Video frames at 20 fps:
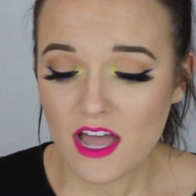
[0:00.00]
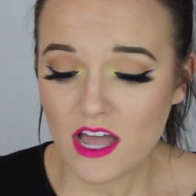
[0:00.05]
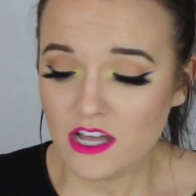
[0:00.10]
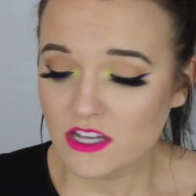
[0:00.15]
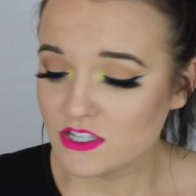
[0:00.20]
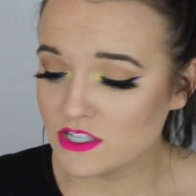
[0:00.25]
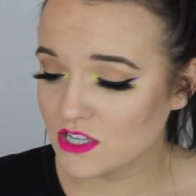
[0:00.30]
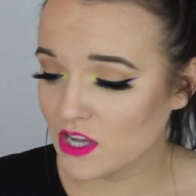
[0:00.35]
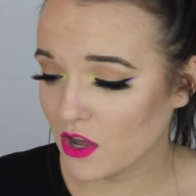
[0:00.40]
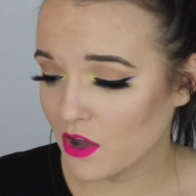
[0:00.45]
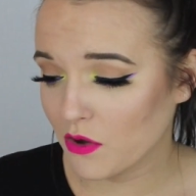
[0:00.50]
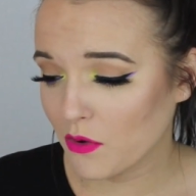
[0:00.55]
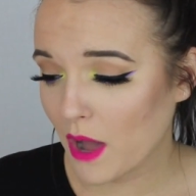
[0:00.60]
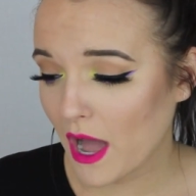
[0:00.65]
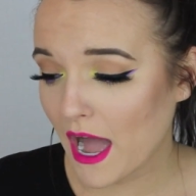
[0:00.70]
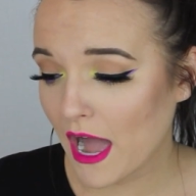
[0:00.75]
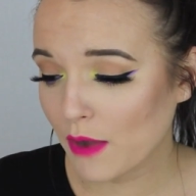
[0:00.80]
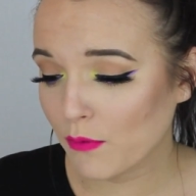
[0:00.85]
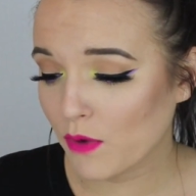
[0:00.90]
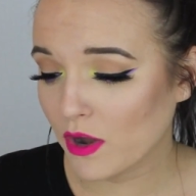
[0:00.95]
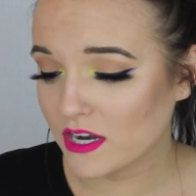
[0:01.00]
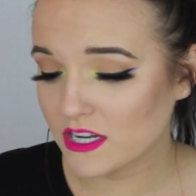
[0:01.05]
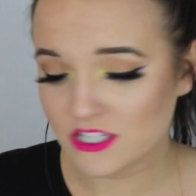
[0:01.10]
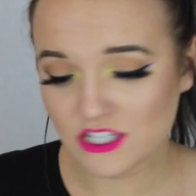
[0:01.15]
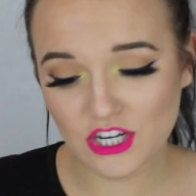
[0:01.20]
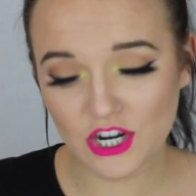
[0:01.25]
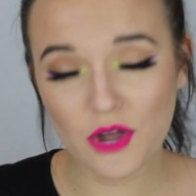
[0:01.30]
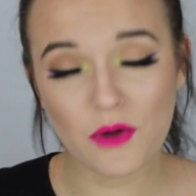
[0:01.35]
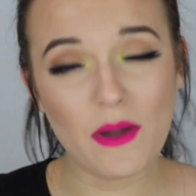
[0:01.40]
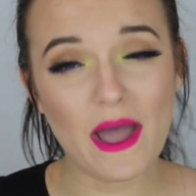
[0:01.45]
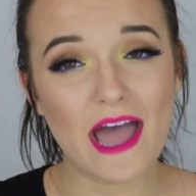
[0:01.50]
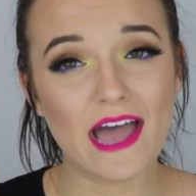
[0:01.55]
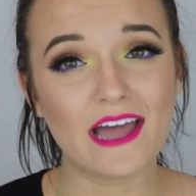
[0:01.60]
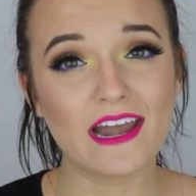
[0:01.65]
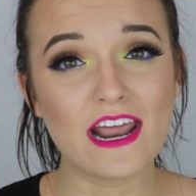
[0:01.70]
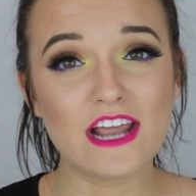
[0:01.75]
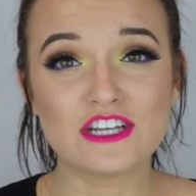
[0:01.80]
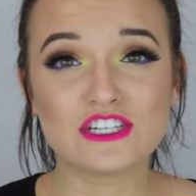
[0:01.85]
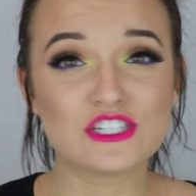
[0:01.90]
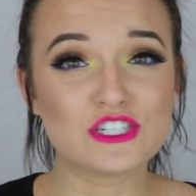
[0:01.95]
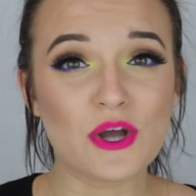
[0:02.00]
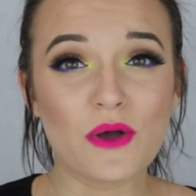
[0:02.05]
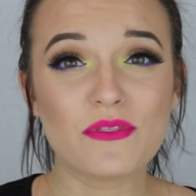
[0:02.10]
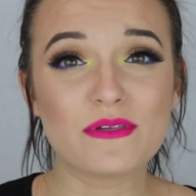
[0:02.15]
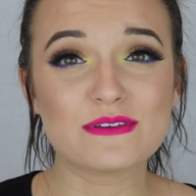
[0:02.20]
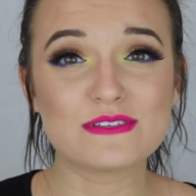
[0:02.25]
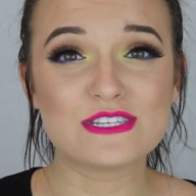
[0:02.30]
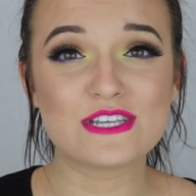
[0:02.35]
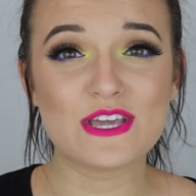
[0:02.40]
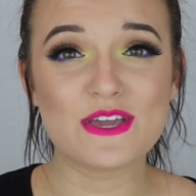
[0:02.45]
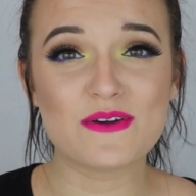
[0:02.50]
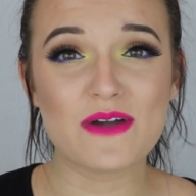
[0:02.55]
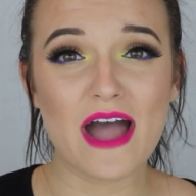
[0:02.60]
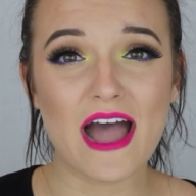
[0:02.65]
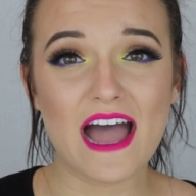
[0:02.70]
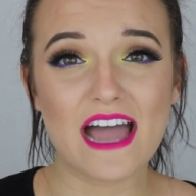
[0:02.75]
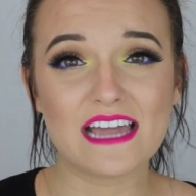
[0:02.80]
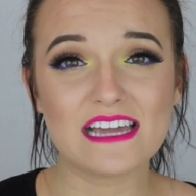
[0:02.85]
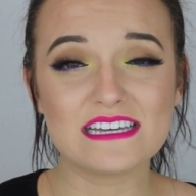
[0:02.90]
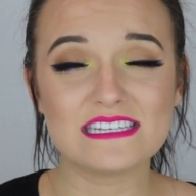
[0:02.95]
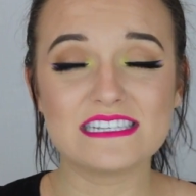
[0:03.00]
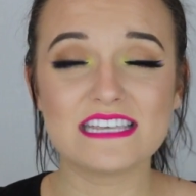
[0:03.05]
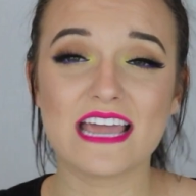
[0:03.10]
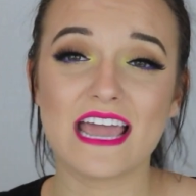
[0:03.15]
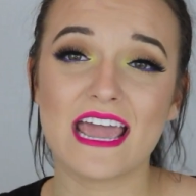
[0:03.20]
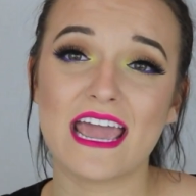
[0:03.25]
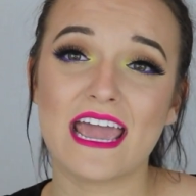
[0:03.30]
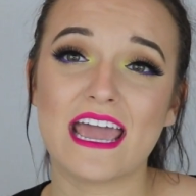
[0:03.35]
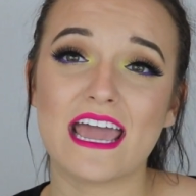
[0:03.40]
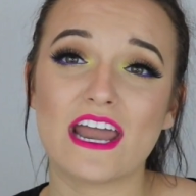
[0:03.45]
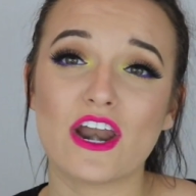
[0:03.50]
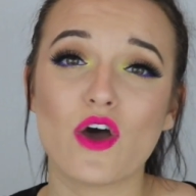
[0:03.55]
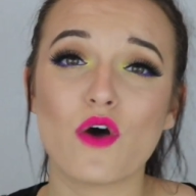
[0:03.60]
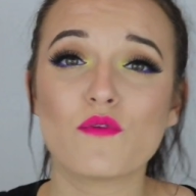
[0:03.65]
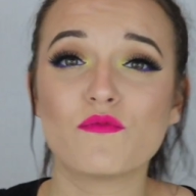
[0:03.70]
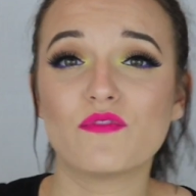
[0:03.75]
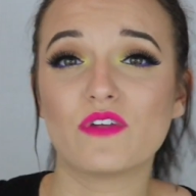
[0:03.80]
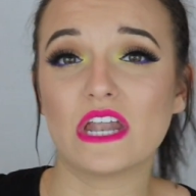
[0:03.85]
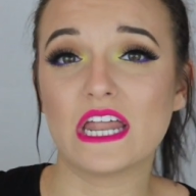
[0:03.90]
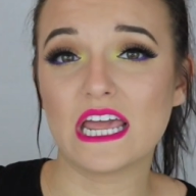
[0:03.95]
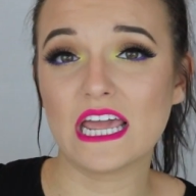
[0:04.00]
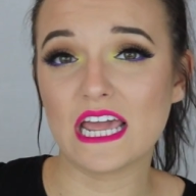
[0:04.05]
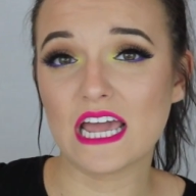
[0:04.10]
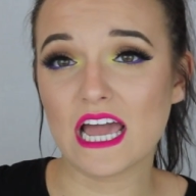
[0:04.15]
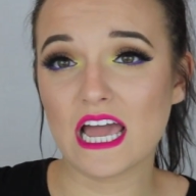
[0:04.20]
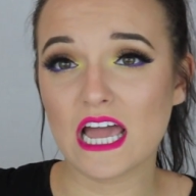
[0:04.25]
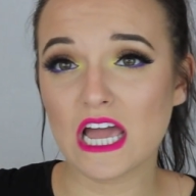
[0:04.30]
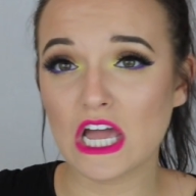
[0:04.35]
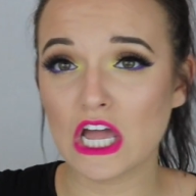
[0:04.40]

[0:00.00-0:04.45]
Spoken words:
So I wanted to go ahead and show those to you guys and hopefully